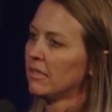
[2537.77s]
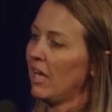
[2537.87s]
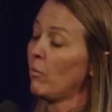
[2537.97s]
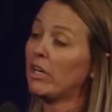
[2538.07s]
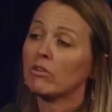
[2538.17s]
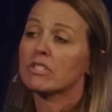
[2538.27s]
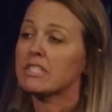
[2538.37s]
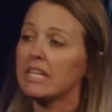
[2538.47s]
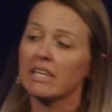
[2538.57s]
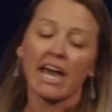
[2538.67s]
And we don't
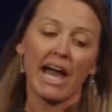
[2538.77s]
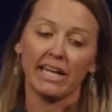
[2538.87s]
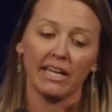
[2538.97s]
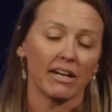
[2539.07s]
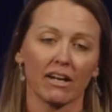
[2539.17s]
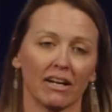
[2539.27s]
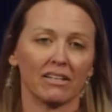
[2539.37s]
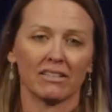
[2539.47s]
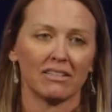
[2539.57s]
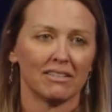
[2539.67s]
see that here
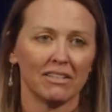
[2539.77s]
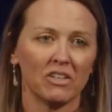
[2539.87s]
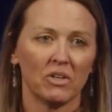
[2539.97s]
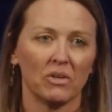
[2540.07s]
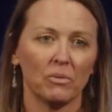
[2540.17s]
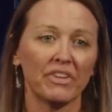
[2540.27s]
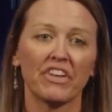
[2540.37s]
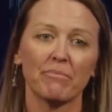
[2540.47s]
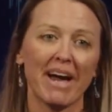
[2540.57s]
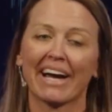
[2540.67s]
with
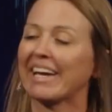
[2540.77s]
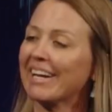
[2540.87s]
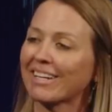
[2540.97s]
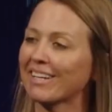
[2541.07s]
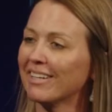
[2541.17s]
Habakkuk.